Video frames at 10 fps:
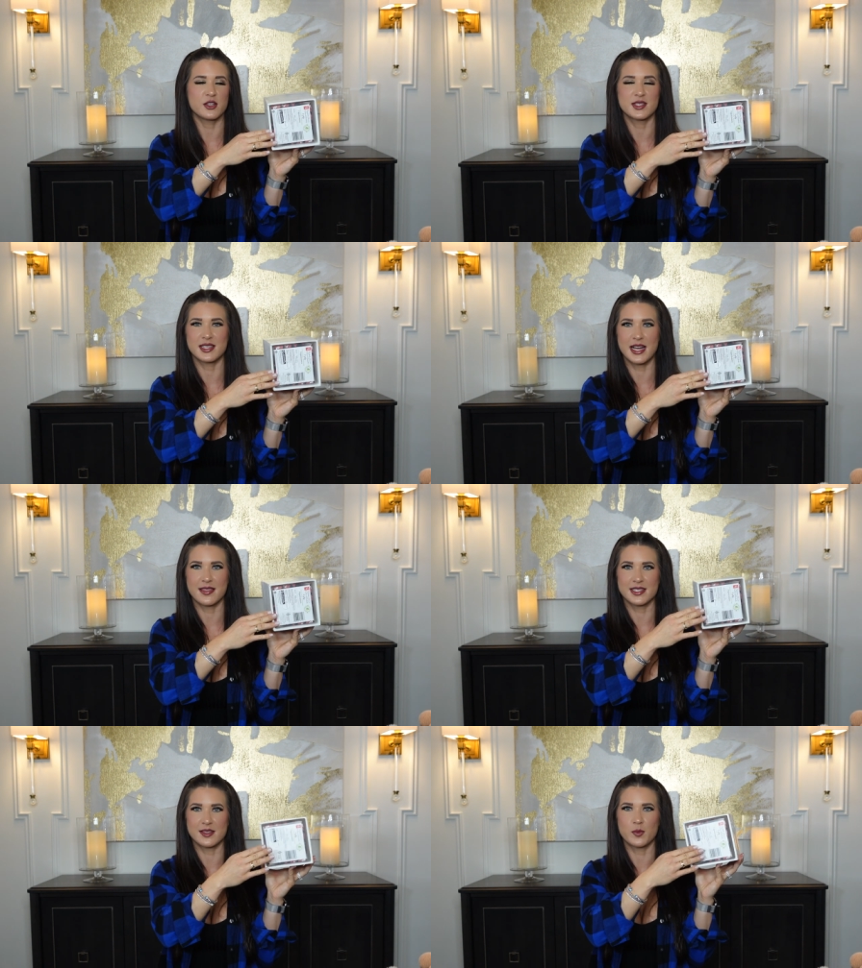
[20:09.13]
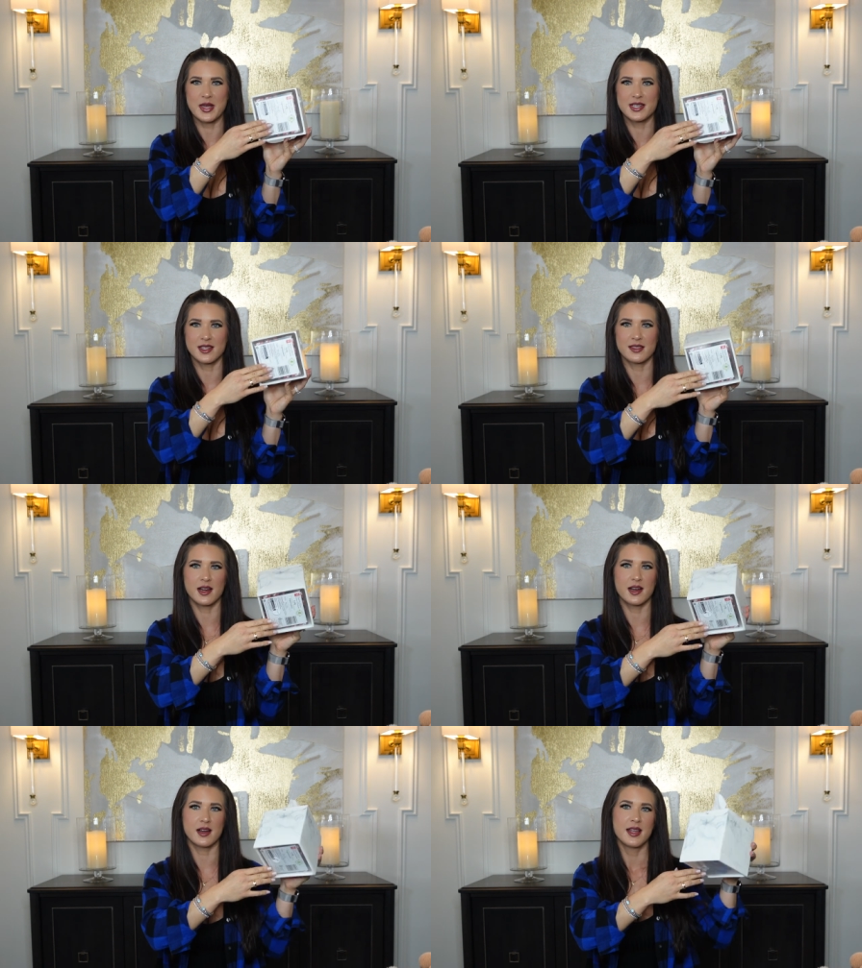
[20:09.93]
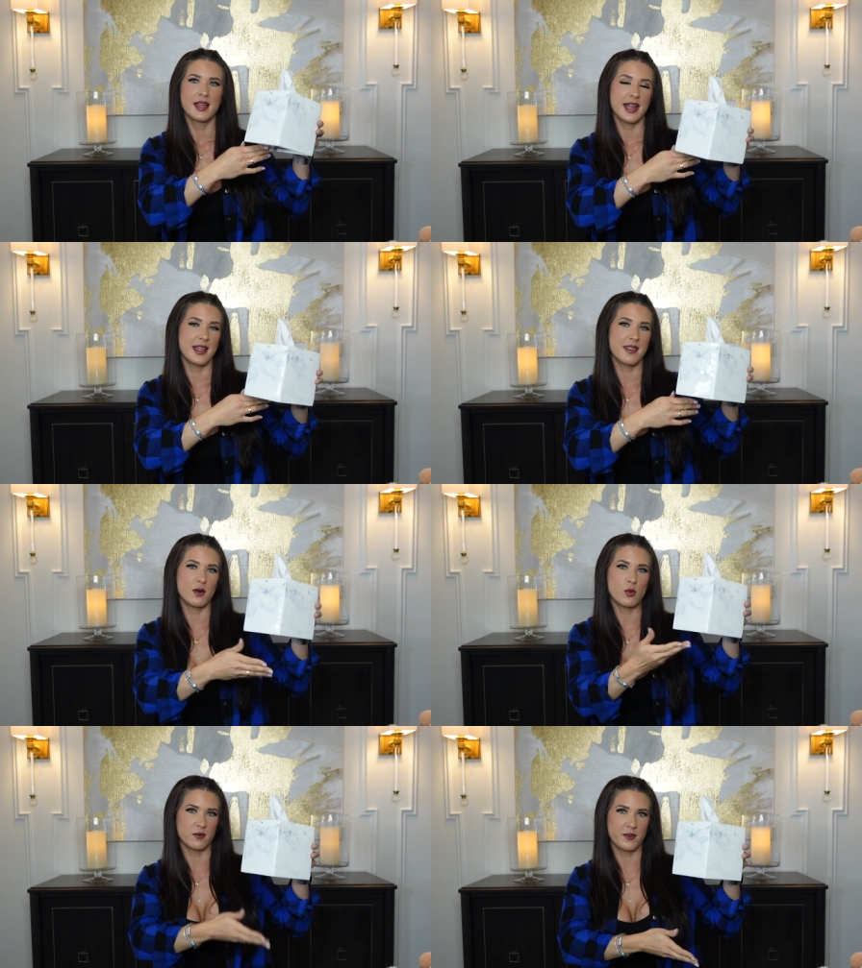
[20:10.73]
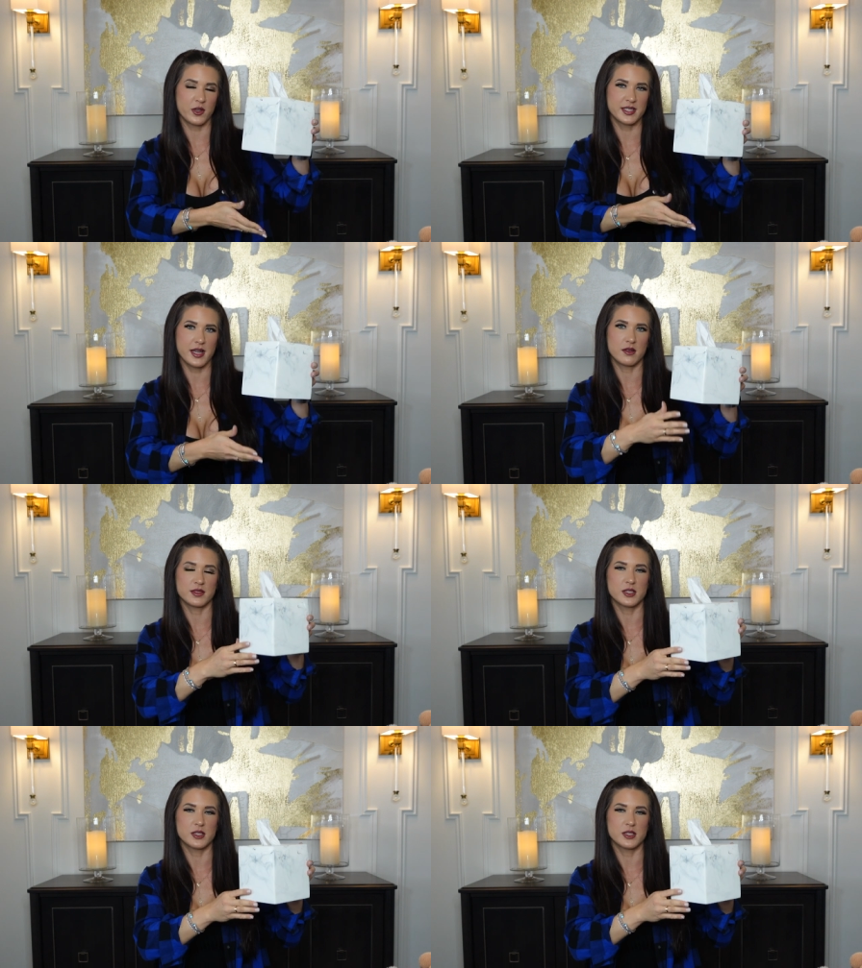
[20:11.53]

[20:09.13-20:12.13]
you slide this little base in there and then it won't fall down.